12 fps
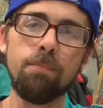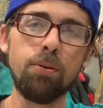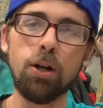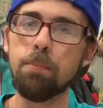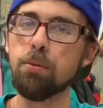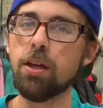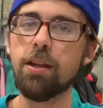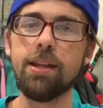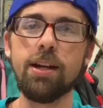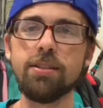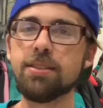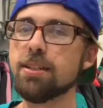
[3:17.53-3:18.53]
put our blood in
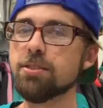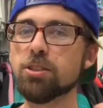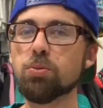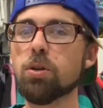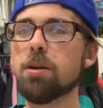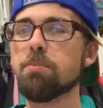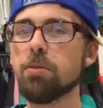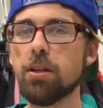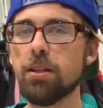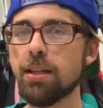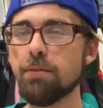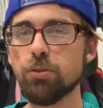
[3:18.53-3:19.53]
there. It tells us what our
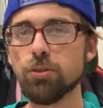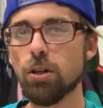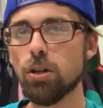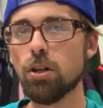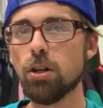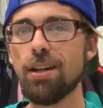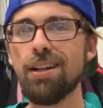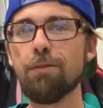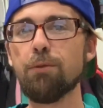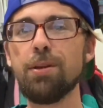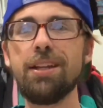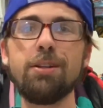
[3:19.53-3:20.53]
blood levels are and
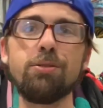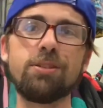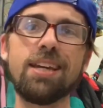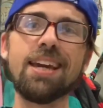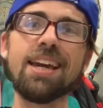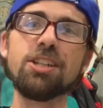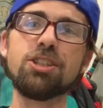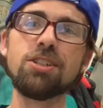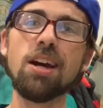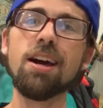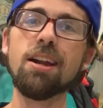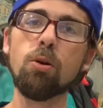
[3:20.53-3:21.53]
if we need to take a
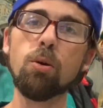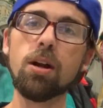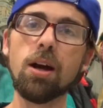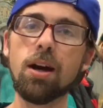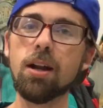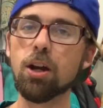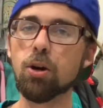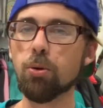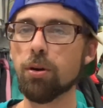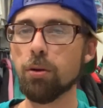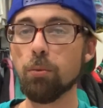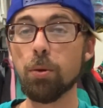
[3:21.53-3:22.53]
shot or not
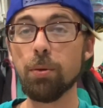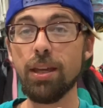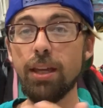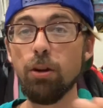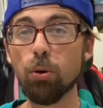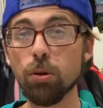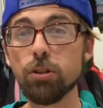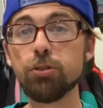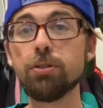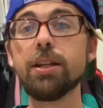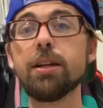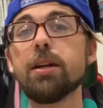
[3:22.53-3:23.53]
according to what we eat or
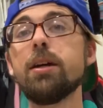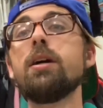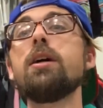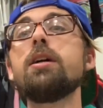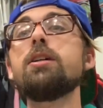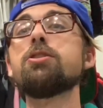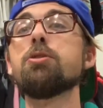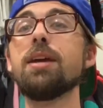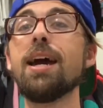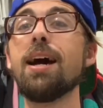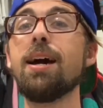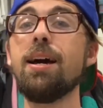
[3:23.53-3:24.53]
drink. So
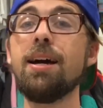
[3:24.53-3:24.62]
yeah,